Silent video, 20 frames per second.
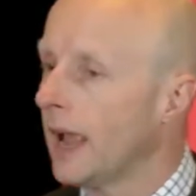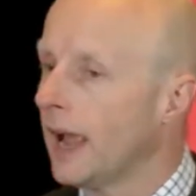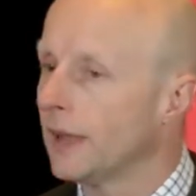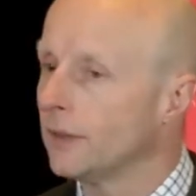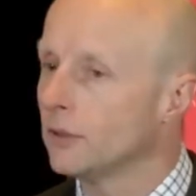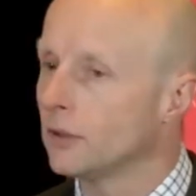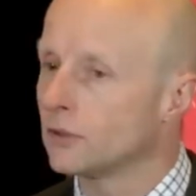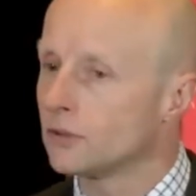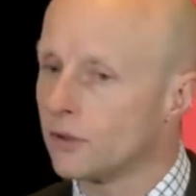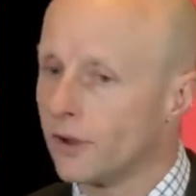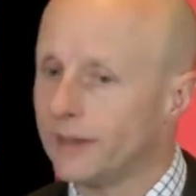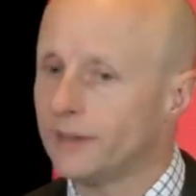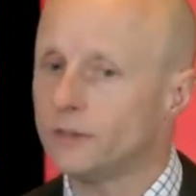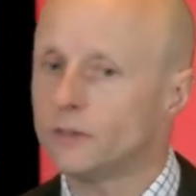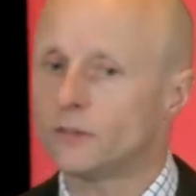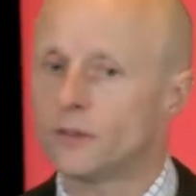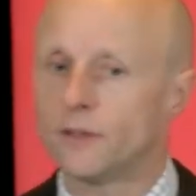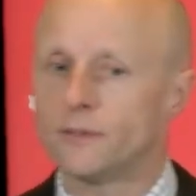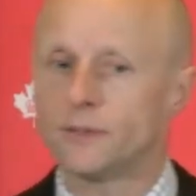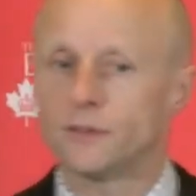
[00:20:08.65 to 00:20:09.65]
And the train
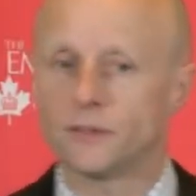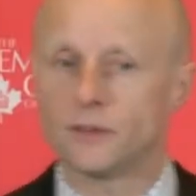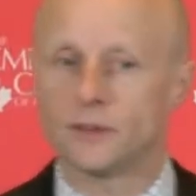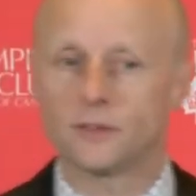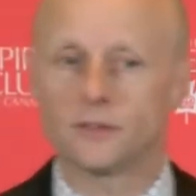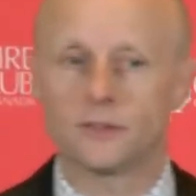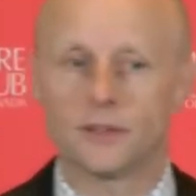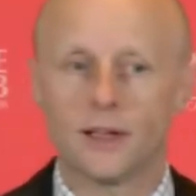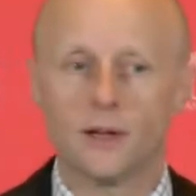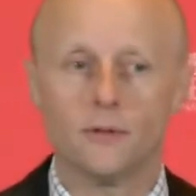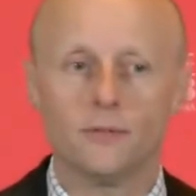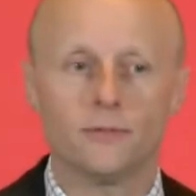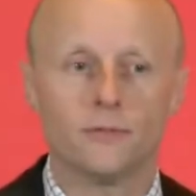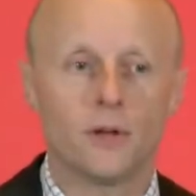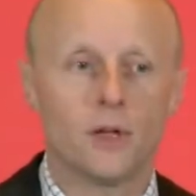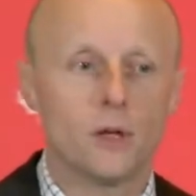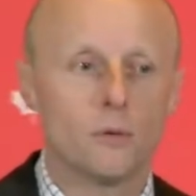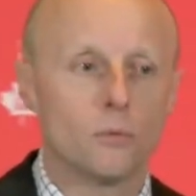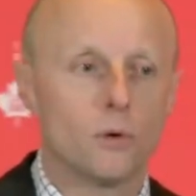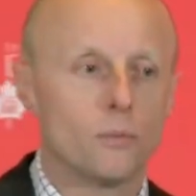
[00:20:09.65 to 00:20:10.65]
service itself
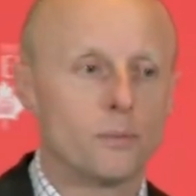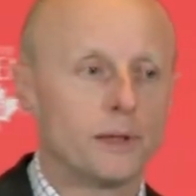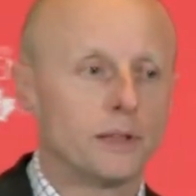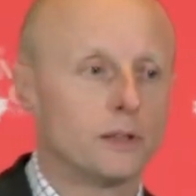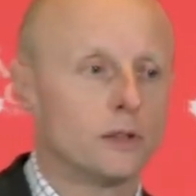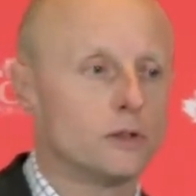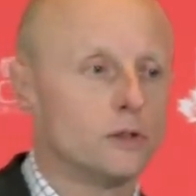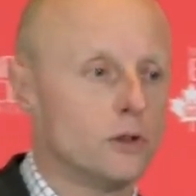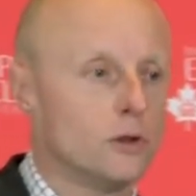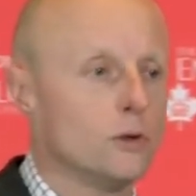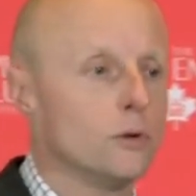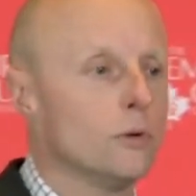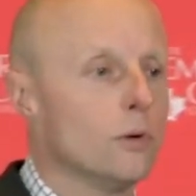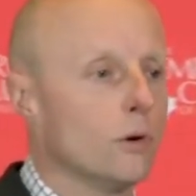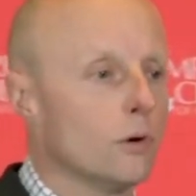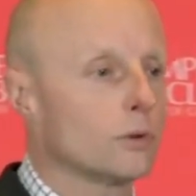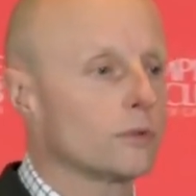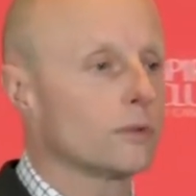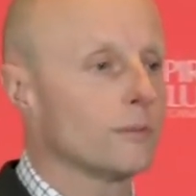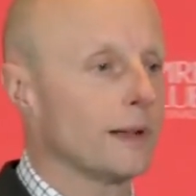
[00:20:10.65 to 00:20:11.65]
will be the new
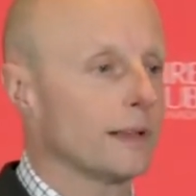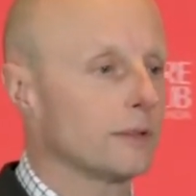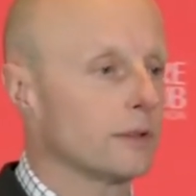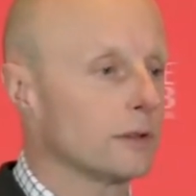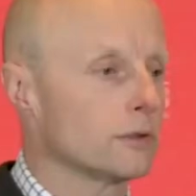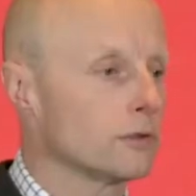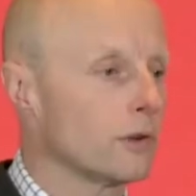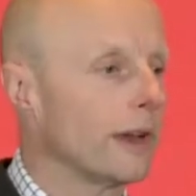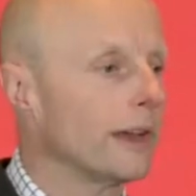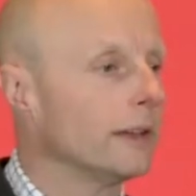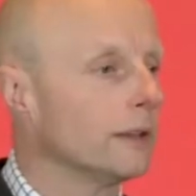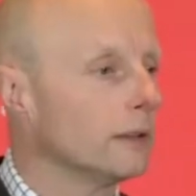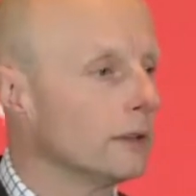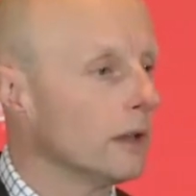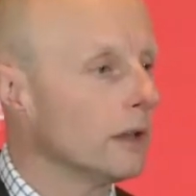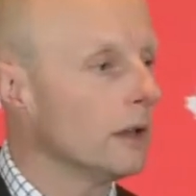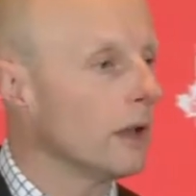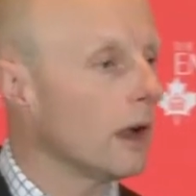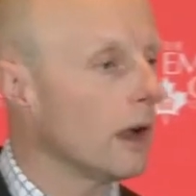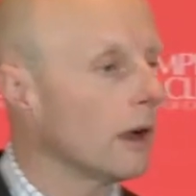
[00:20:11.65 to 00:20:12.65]
automatic train
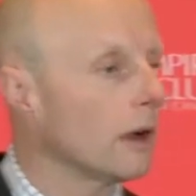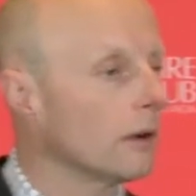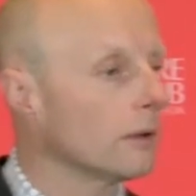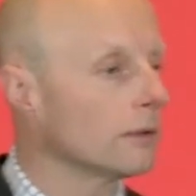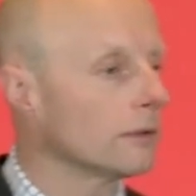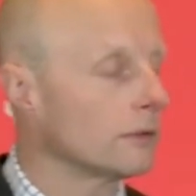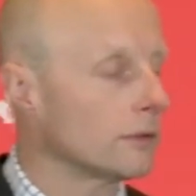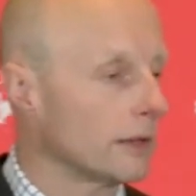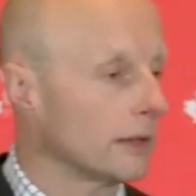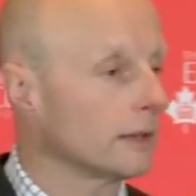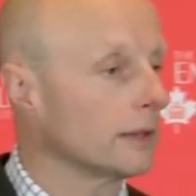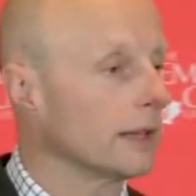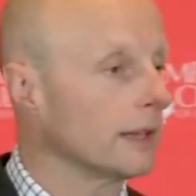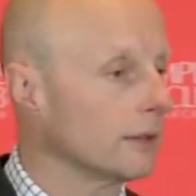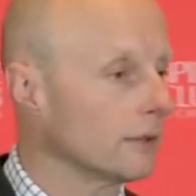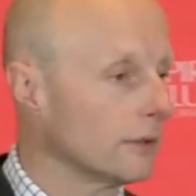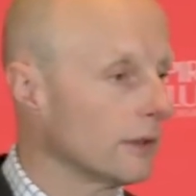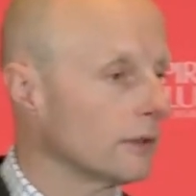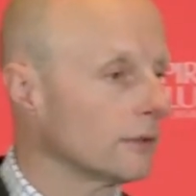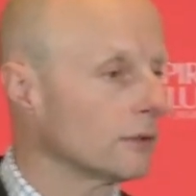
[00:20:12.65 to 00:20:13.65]
uh, signaling
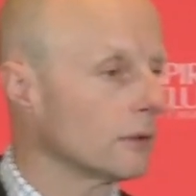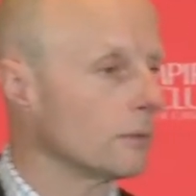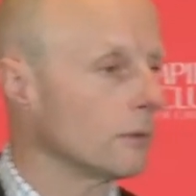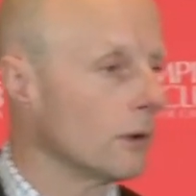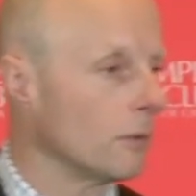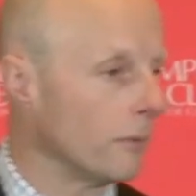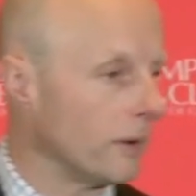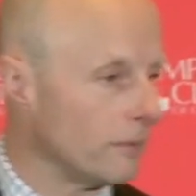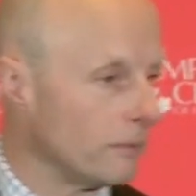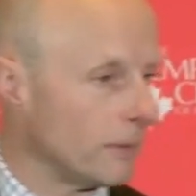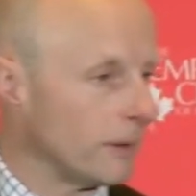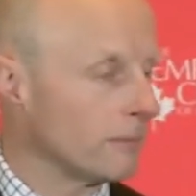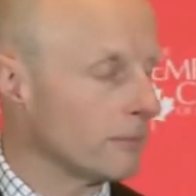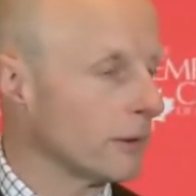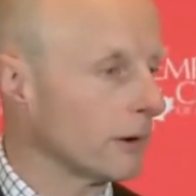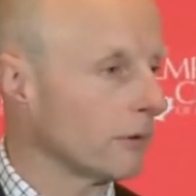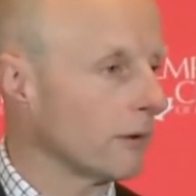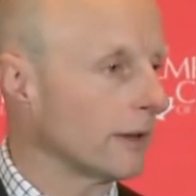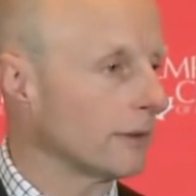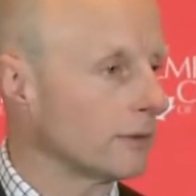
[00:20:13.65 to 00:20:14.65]
system that we've been
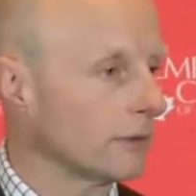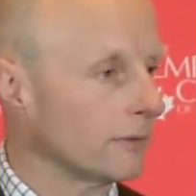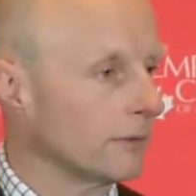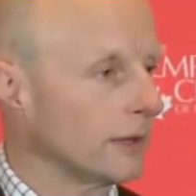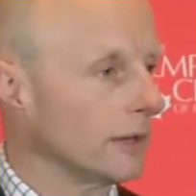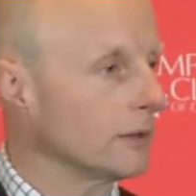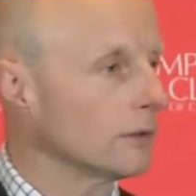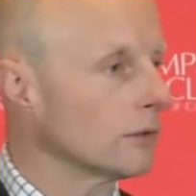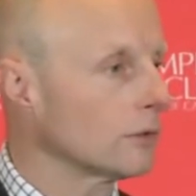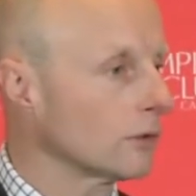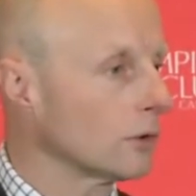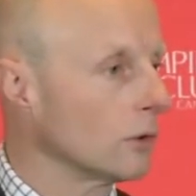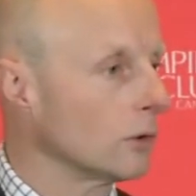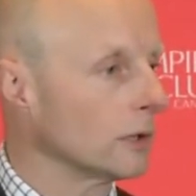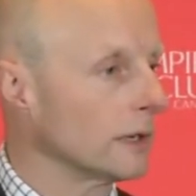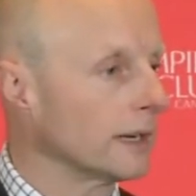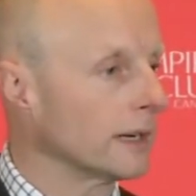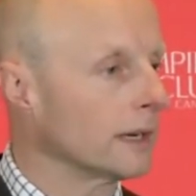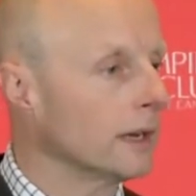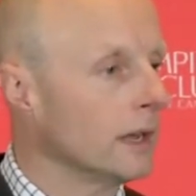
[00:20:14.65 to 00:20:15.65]
progressively
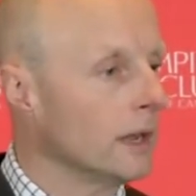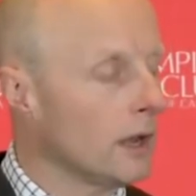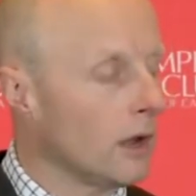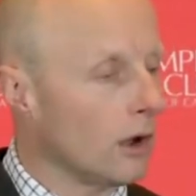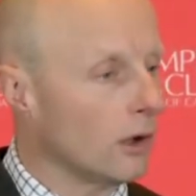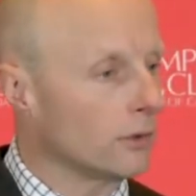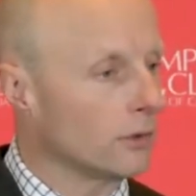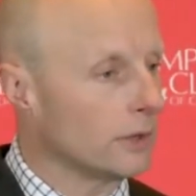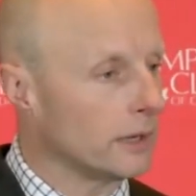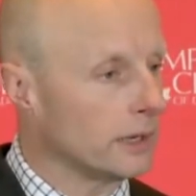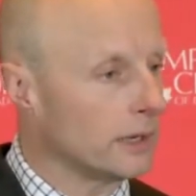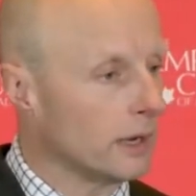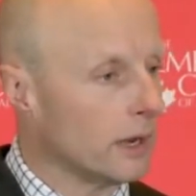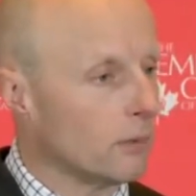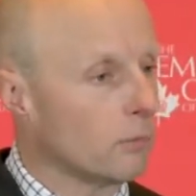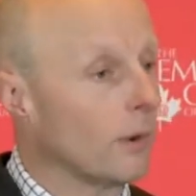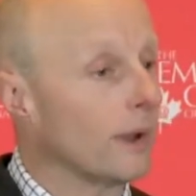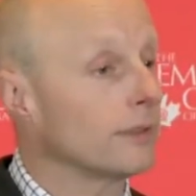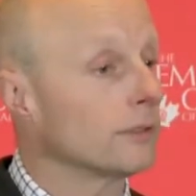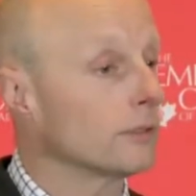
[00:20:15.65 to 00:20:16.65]
installing on the
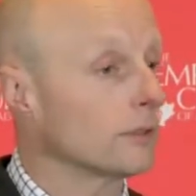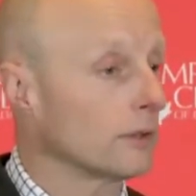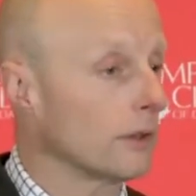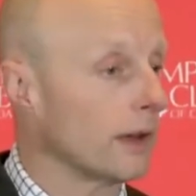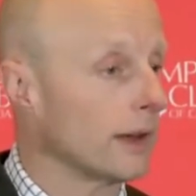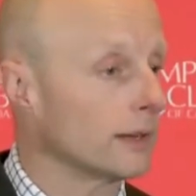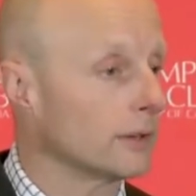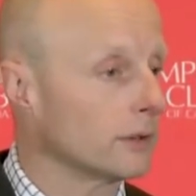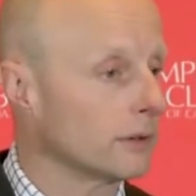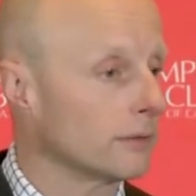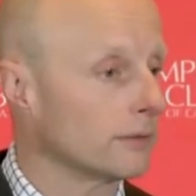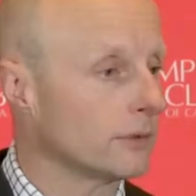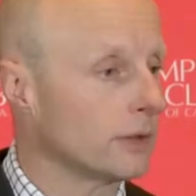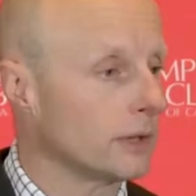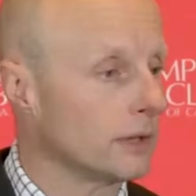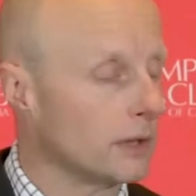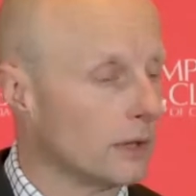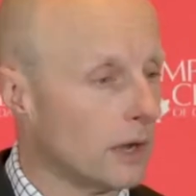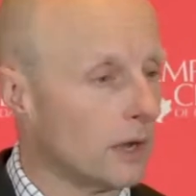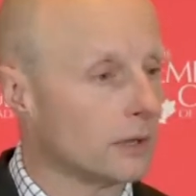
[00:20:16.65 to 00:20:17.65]
uh, west side of
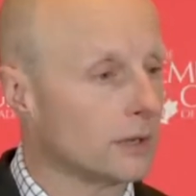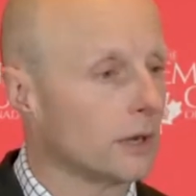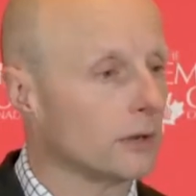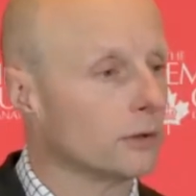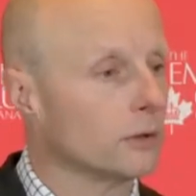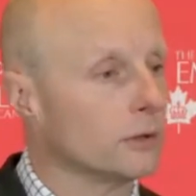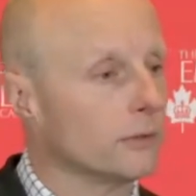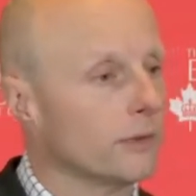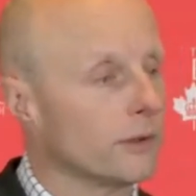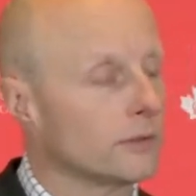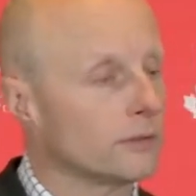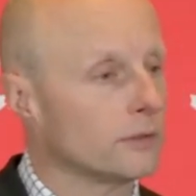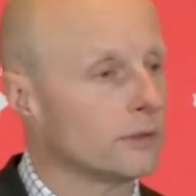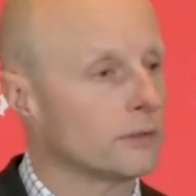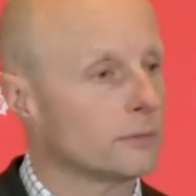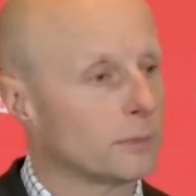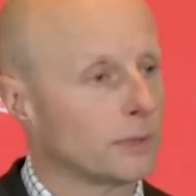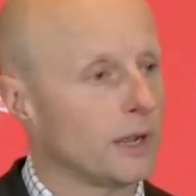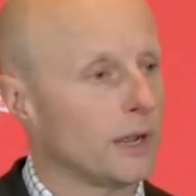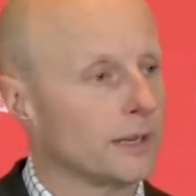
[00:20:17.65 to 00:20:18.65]
the uh, Yonge University
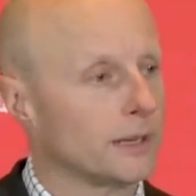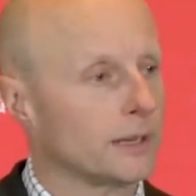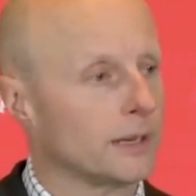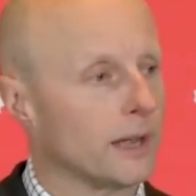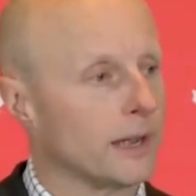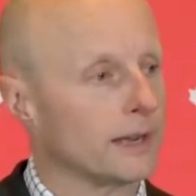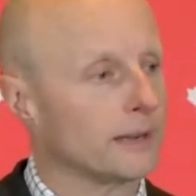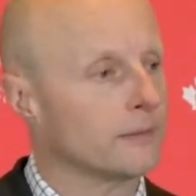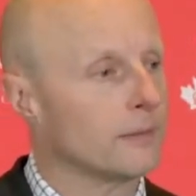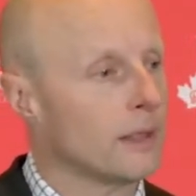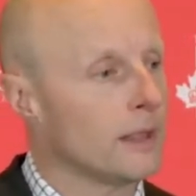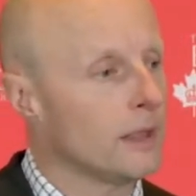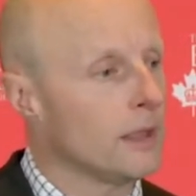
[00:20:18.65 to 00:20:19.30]
Spadina line.